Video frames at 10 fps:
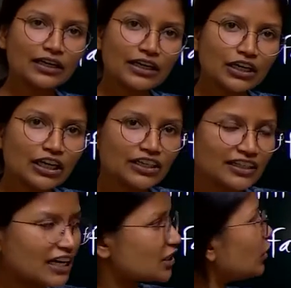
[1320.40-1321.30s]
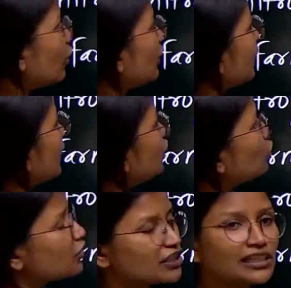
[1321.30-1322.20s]
our international or
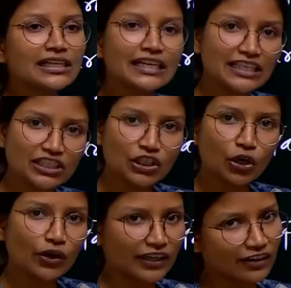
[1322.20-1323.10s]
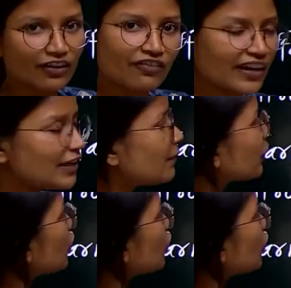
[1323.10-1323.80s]
nutrition insecurity. Fine.